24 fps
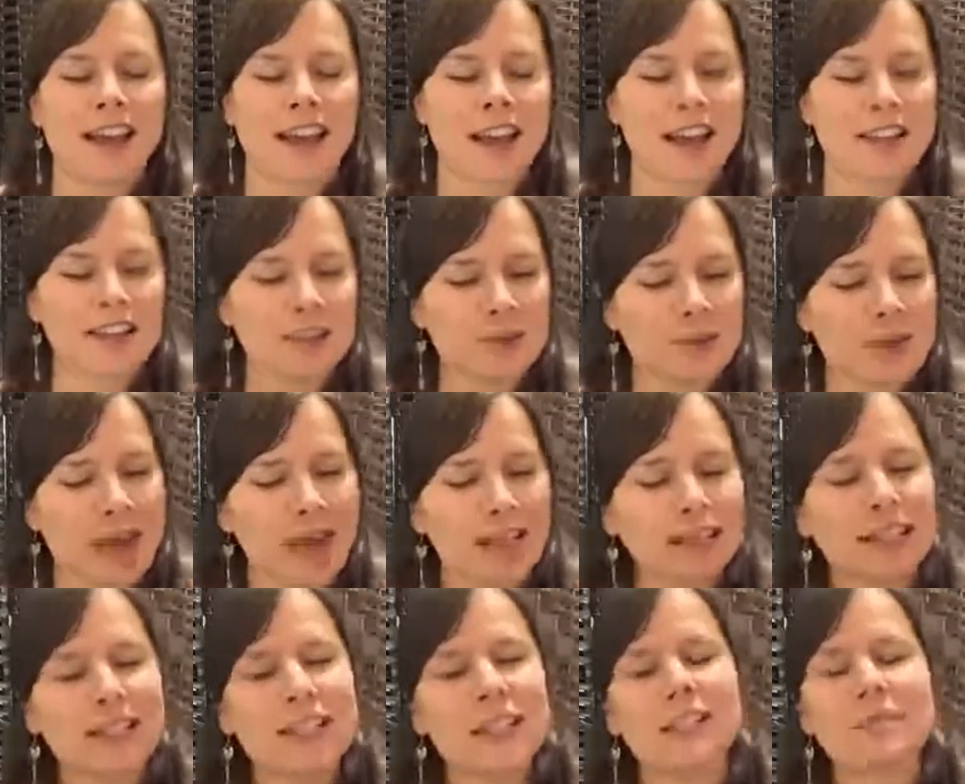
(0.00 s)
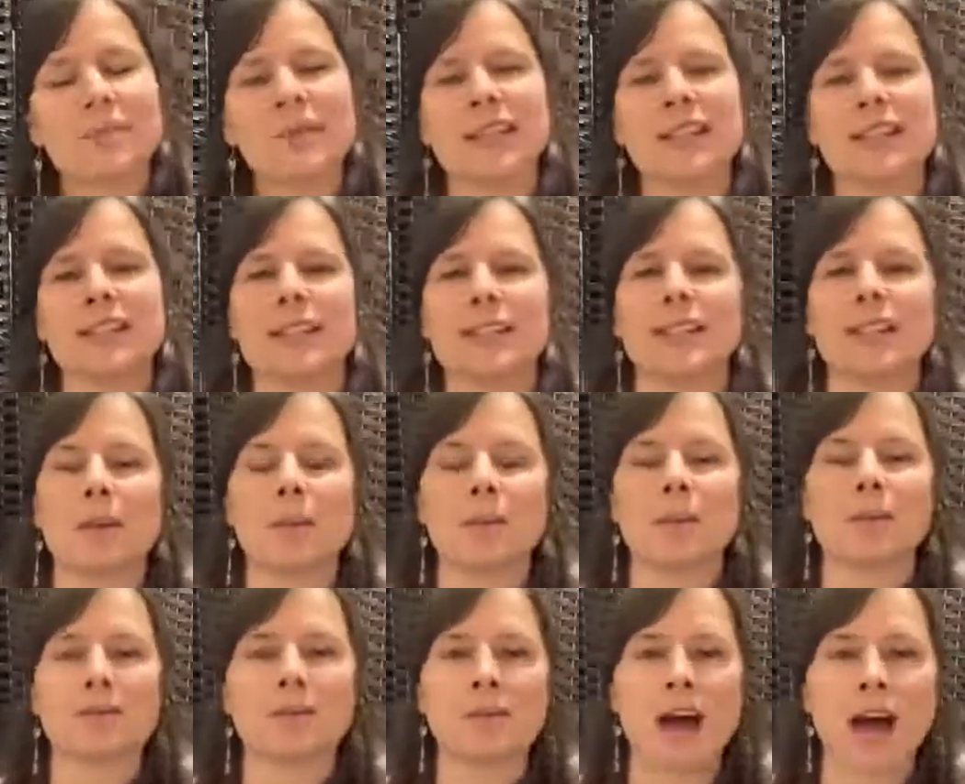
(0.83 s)
And so that leads me into
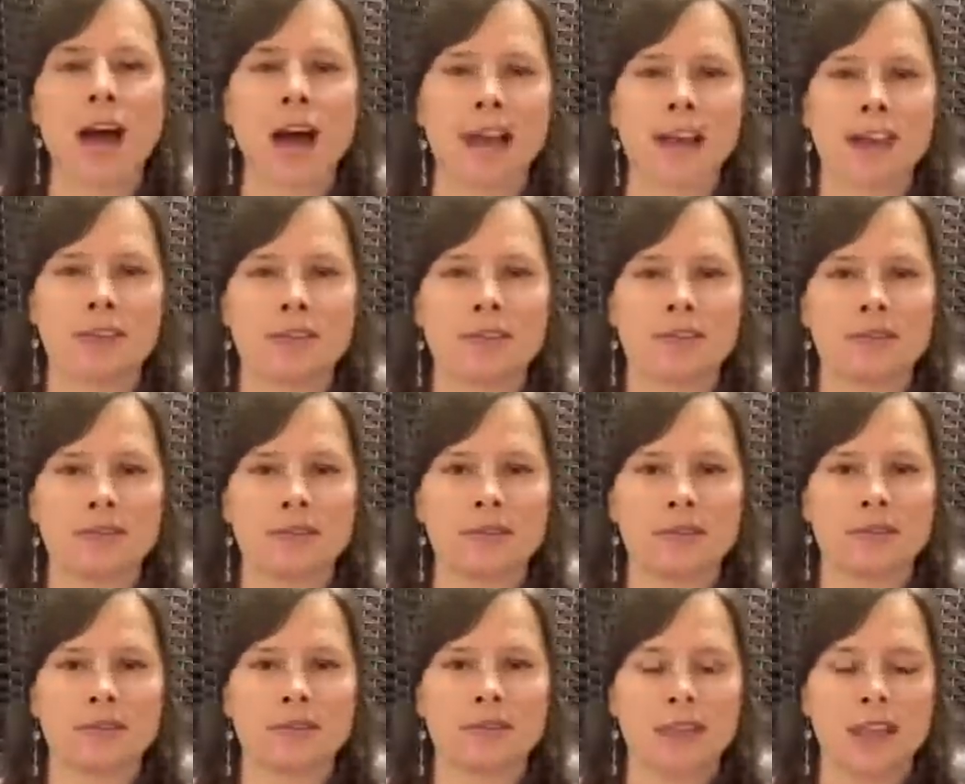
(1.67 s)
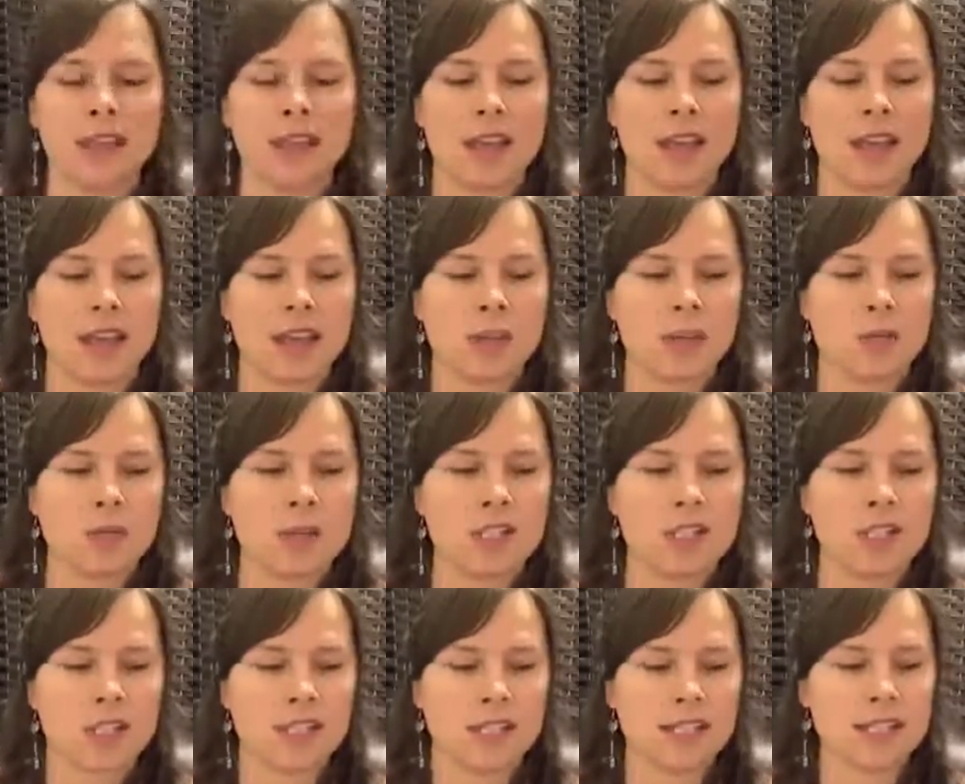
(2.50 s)
number 5,
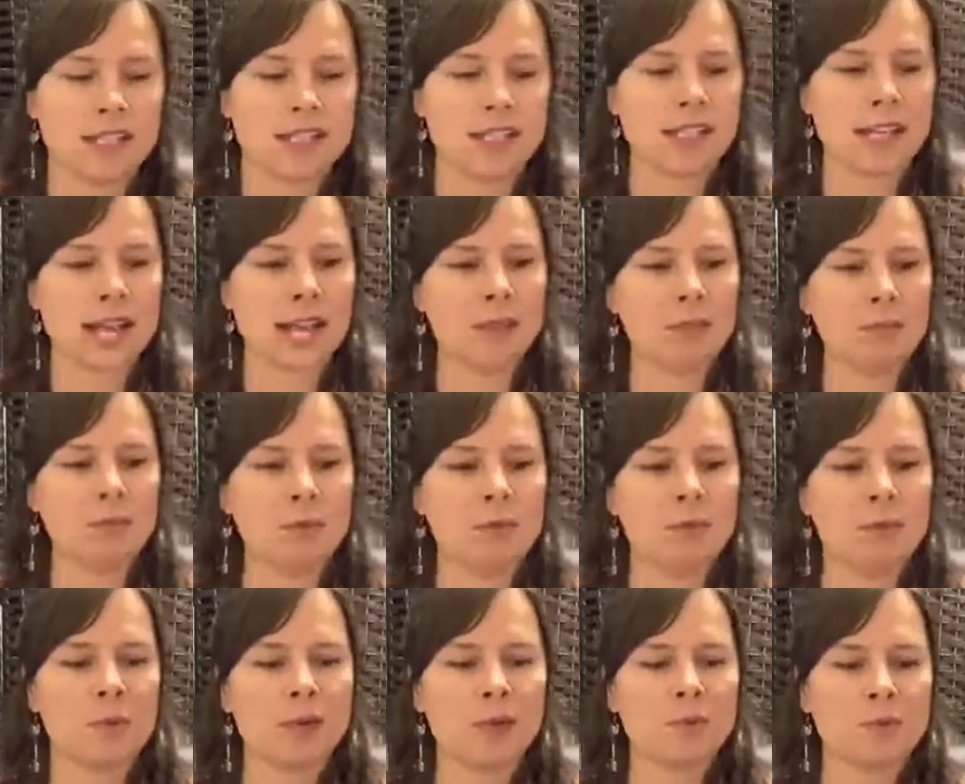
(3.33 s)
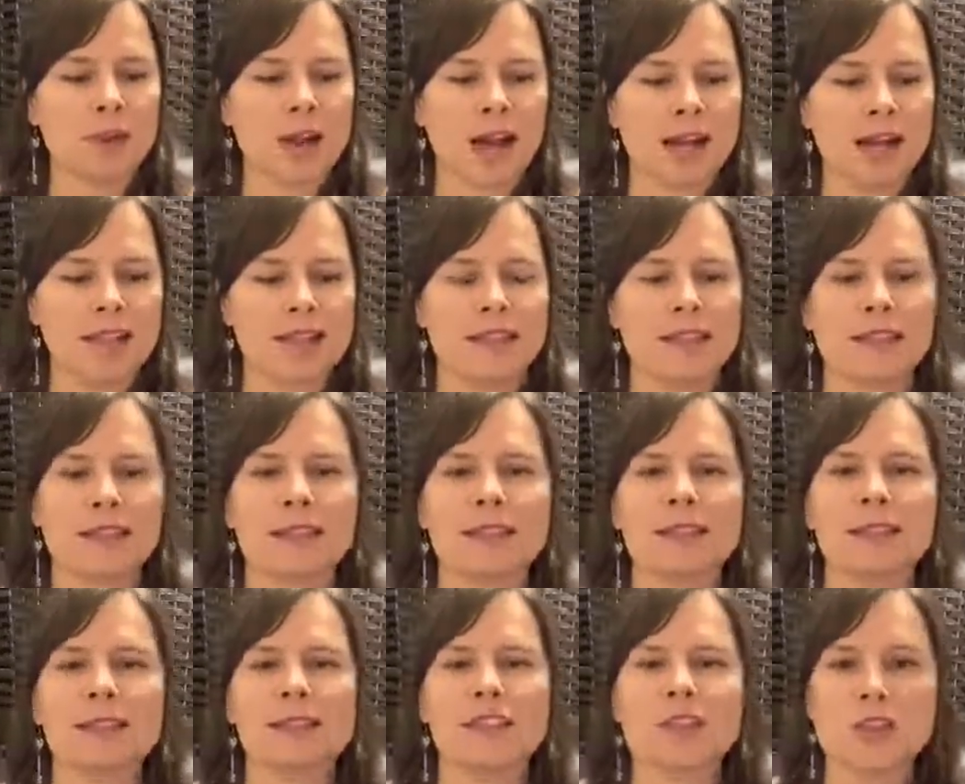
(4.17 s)
which is in temple, we
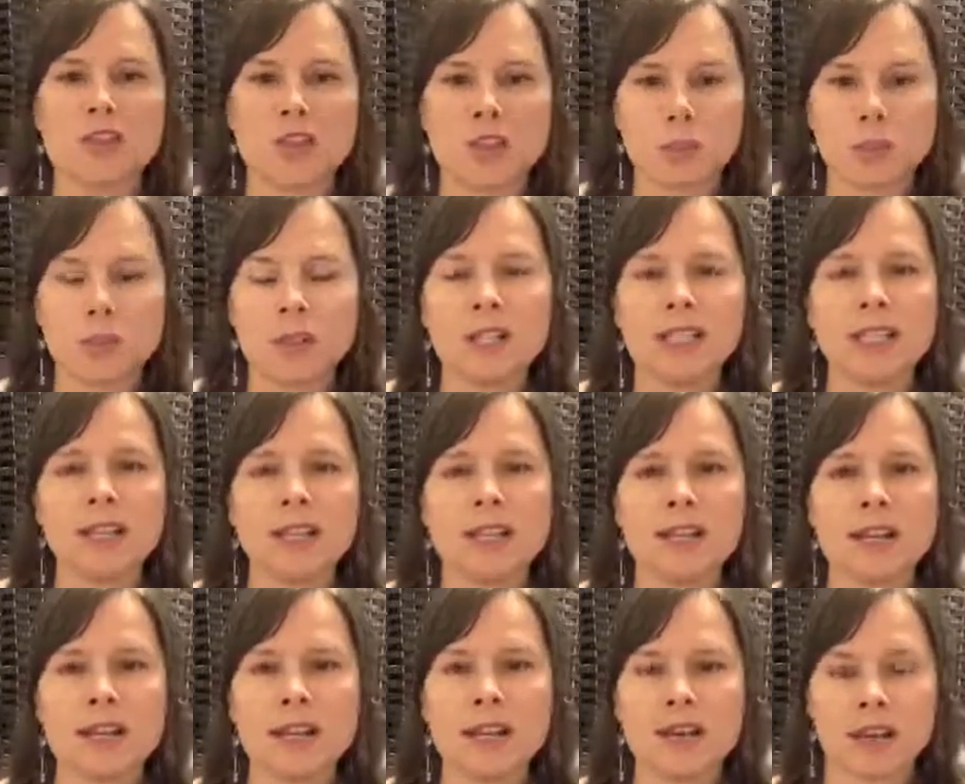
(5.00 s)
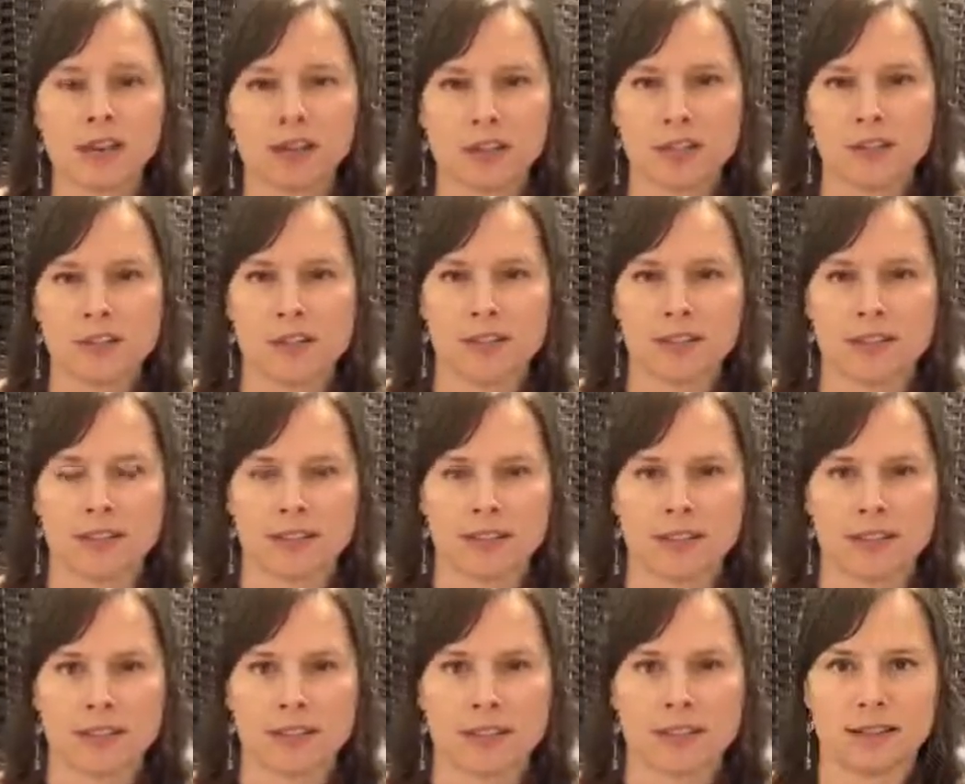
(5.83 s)
practice unity
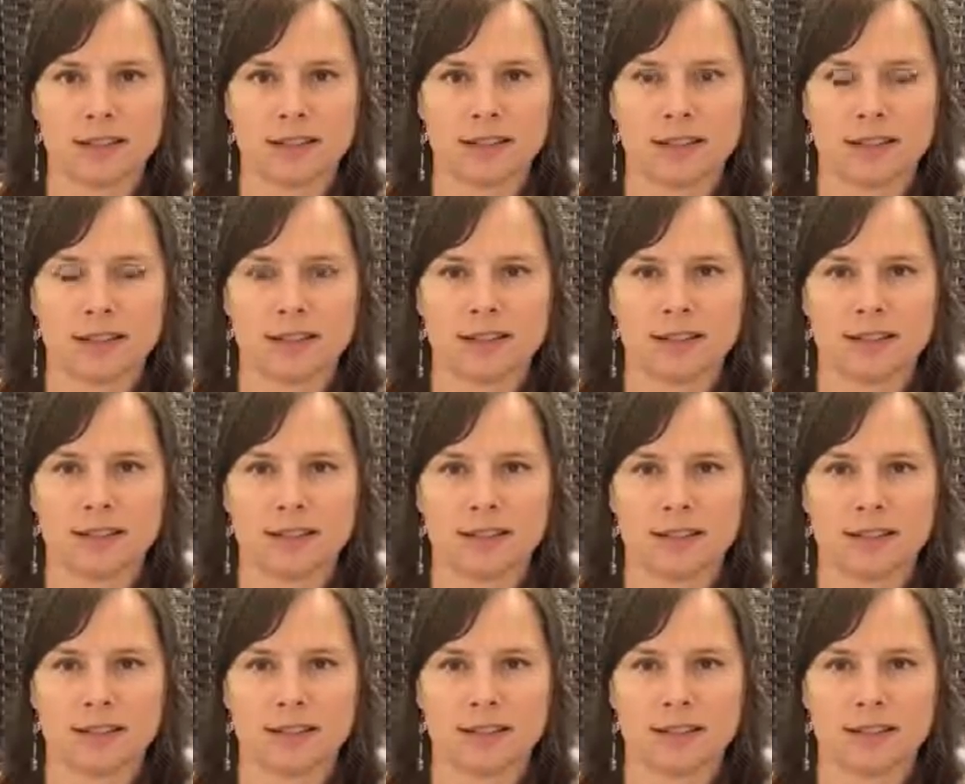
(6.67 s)
consciousness.